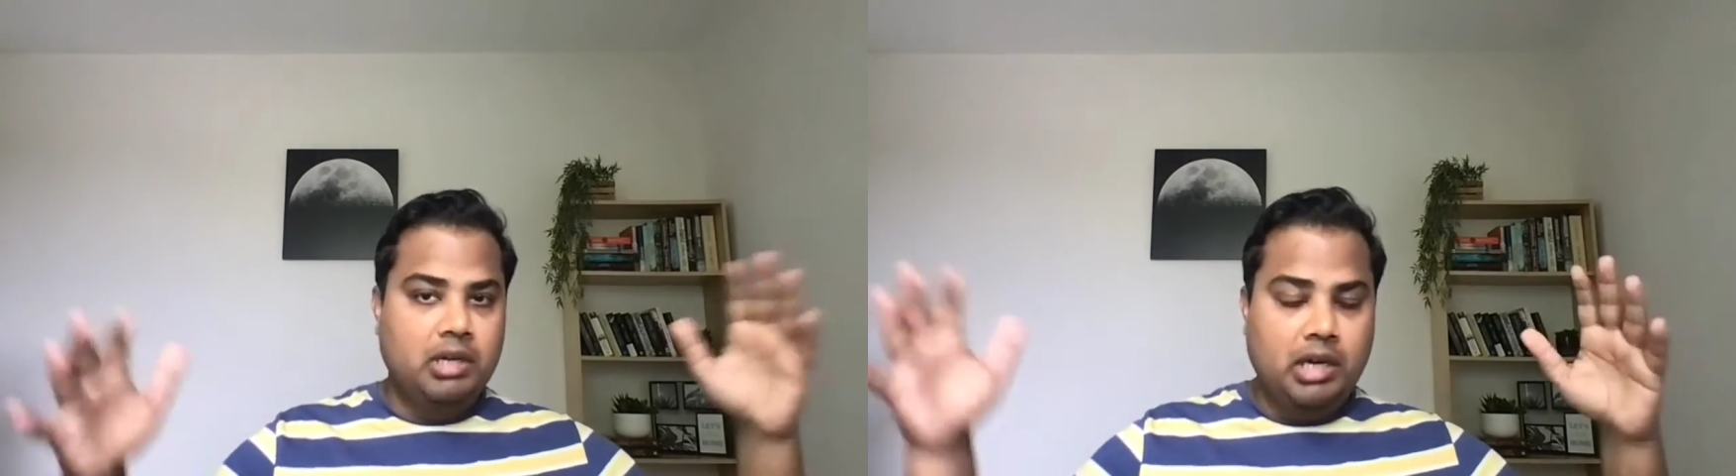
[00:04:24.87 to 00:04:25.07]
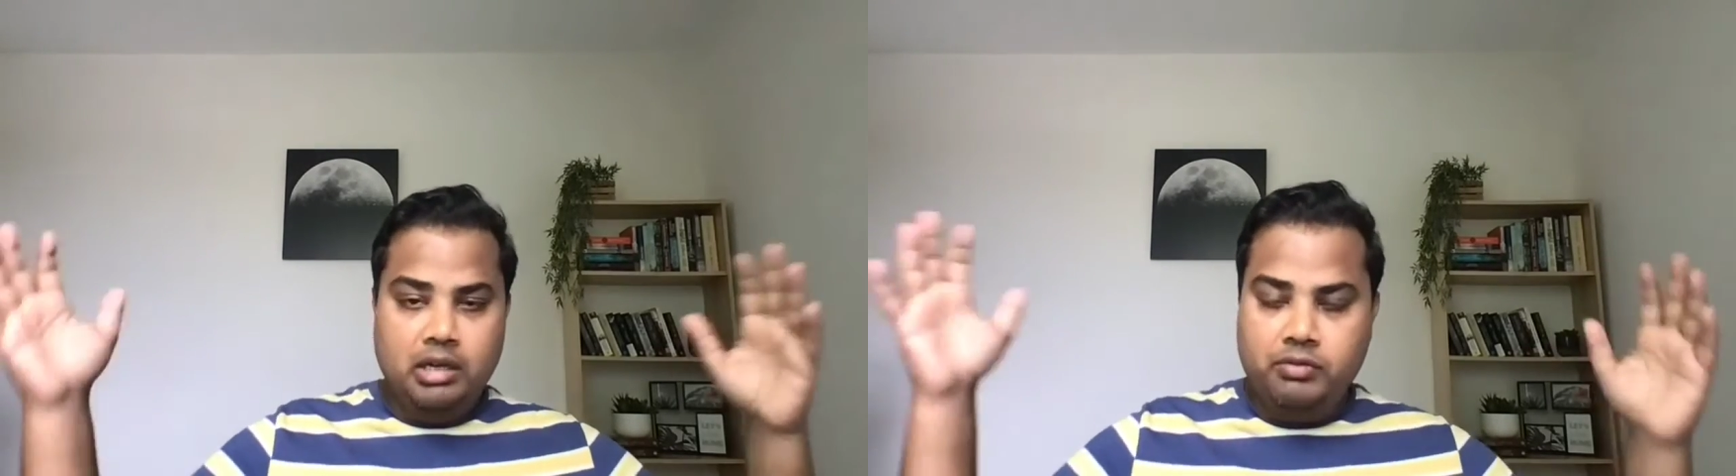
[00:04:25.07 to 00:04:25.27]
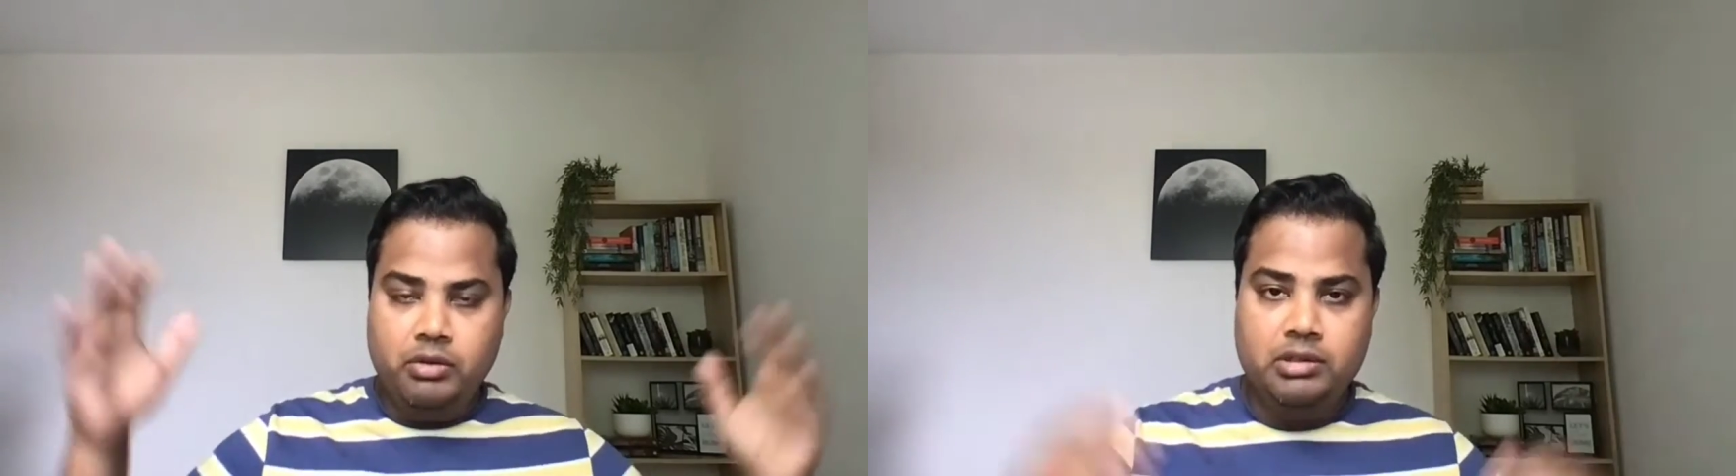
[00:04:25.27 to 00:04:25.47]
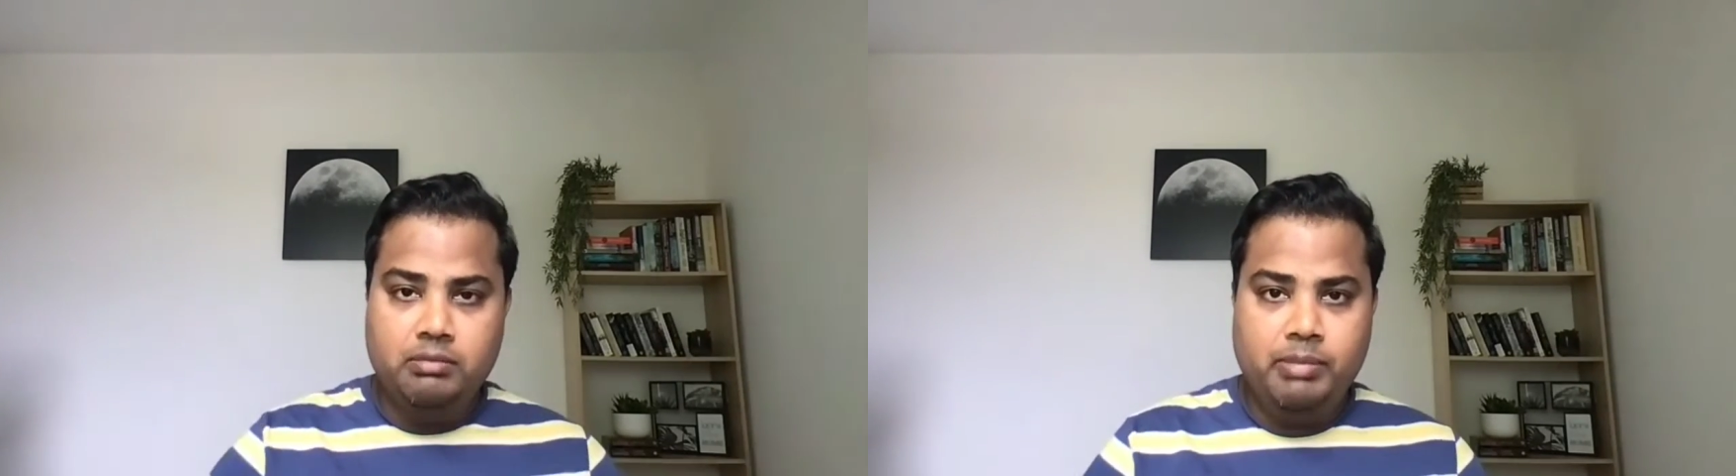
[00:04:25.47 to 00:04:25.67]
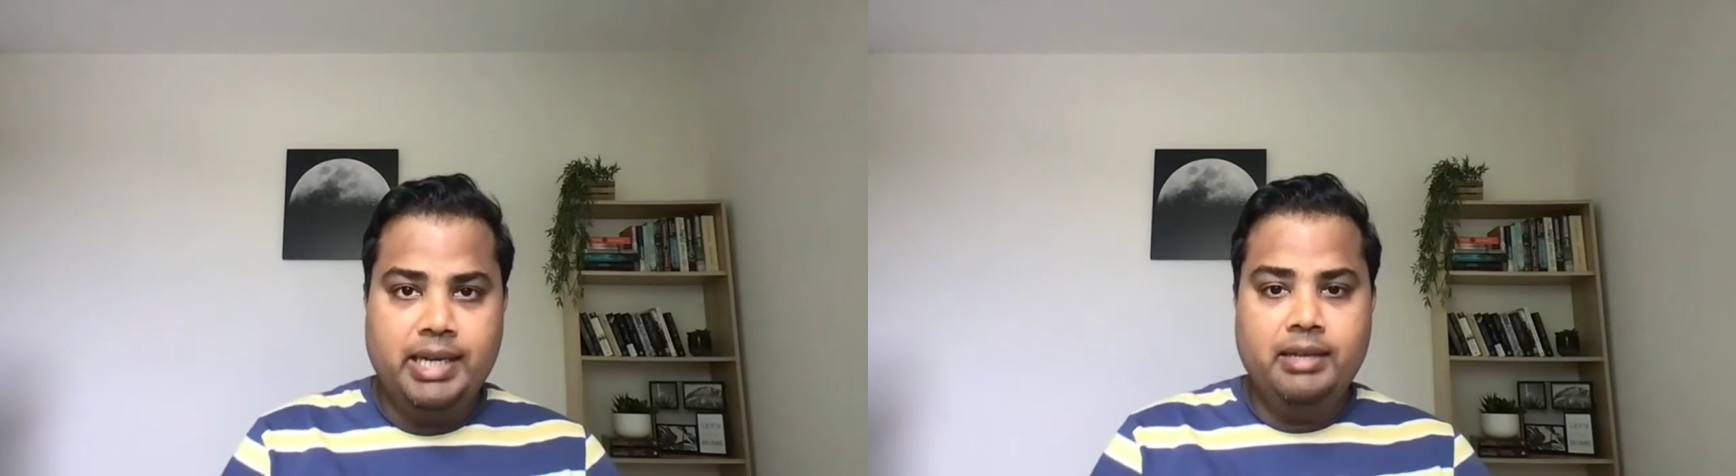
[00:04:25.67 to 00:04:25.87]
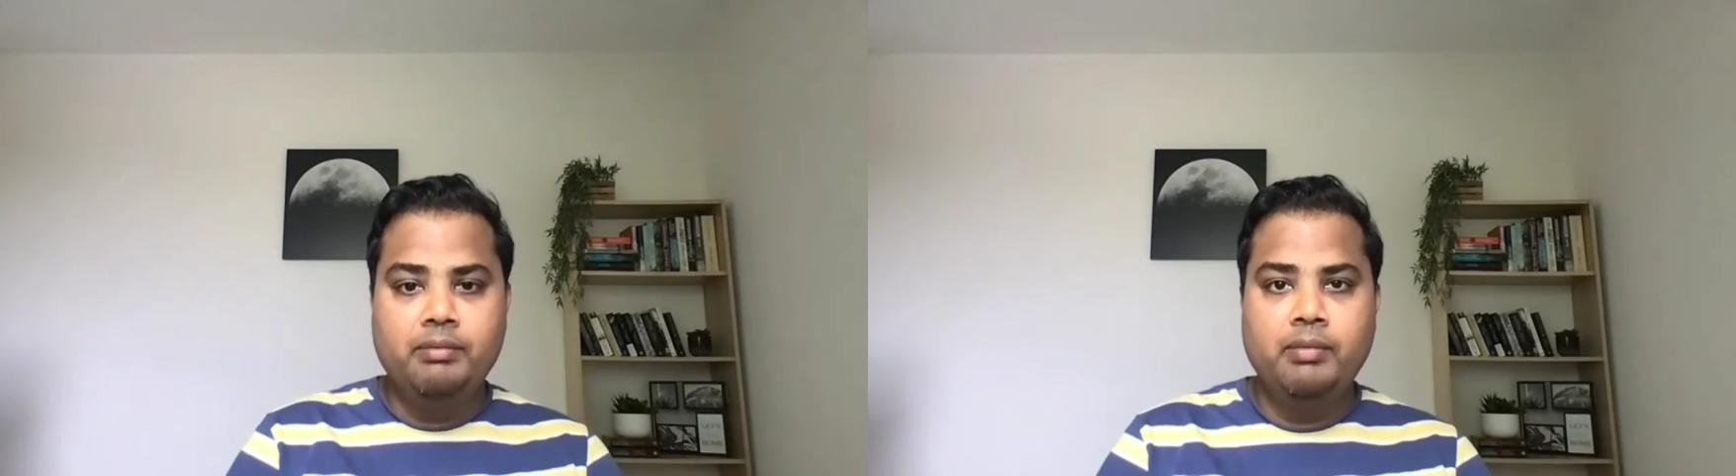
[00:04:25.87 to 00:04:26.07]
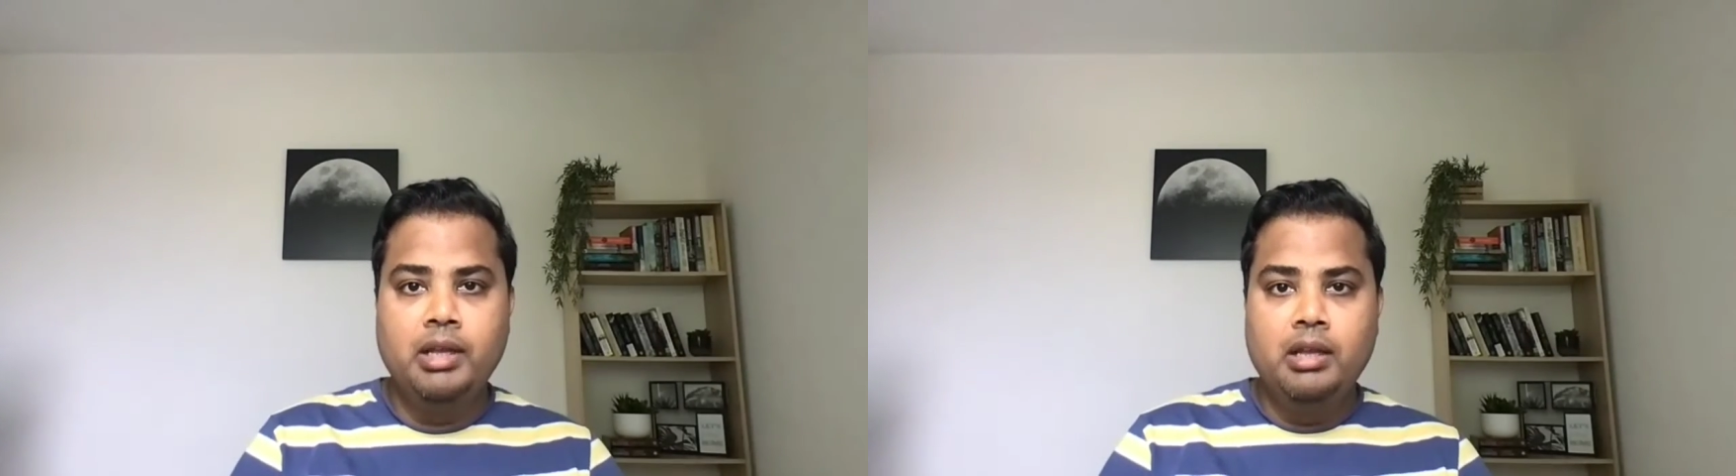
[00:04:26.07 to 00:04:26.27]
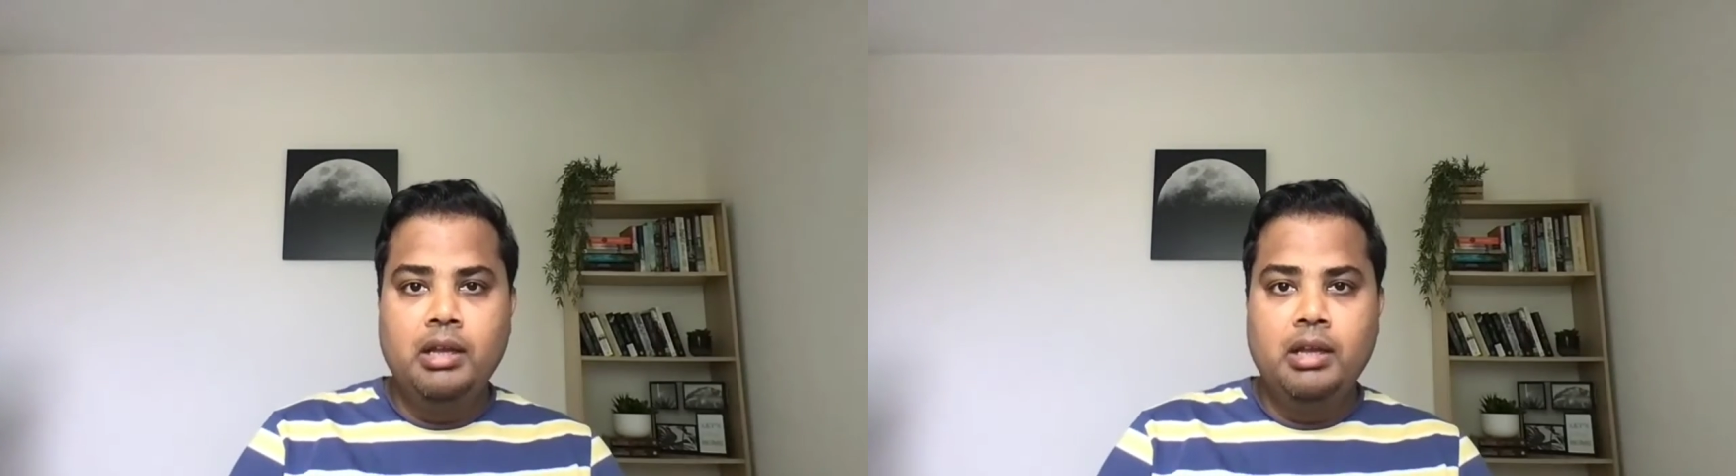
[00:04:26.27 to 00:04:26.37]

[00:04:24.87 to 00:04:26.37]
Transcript: hard frozen plan,